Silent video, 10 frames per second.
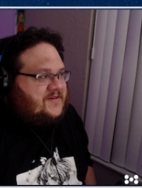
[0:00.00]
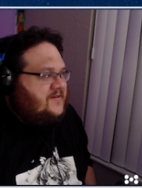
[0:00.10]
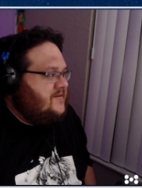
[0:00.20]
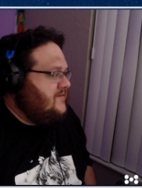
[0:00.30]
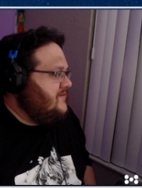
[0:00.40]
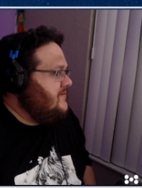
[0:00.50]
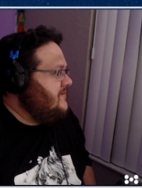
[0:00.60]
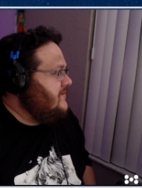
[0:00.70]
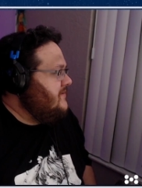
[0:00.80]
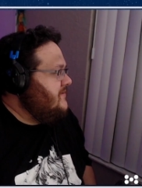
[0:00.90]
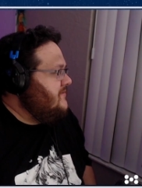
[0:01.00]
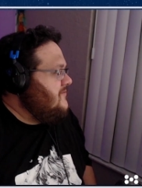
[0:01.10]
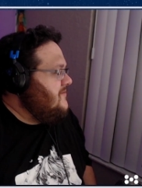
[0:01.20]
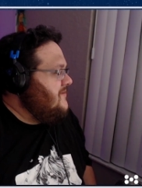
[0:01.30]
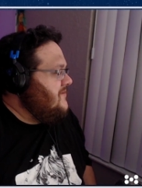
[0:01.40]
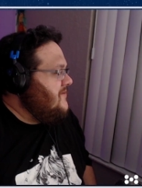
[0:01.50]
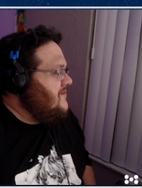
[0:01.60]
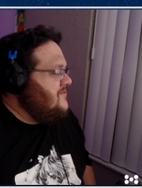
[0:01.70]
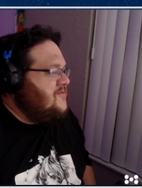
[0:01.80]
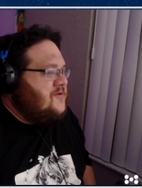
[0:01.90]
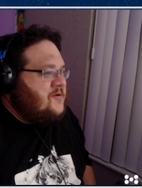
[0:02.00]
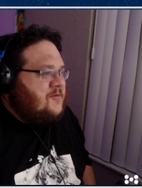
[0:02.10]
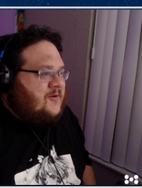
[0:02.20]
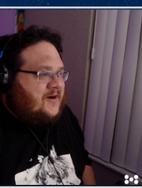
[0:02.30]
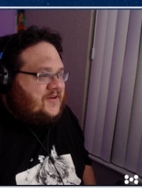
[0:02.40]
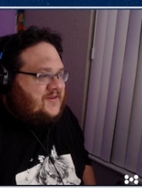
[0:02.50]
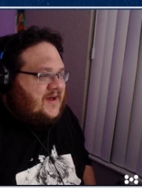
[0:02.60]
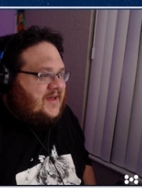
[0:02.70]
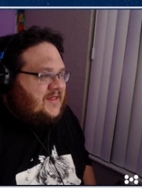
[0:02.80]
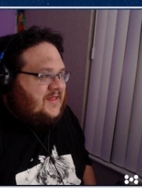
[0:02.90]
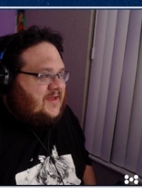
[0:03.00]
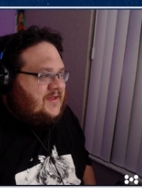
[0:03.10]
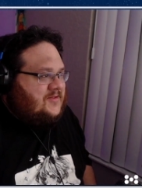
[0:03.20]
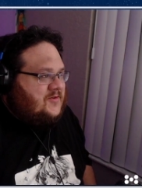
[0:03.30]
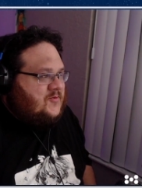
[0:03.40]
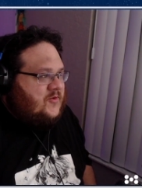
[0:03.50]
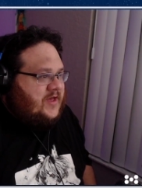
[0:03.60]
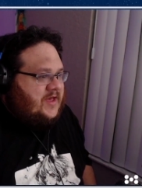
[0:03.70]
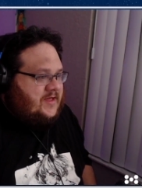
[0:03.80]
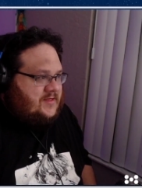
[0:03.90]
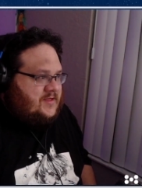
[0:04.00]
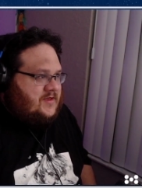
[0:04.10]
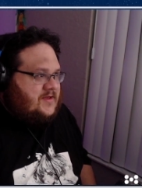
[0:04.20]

How do I know? We're going to Overwatch. I need to win.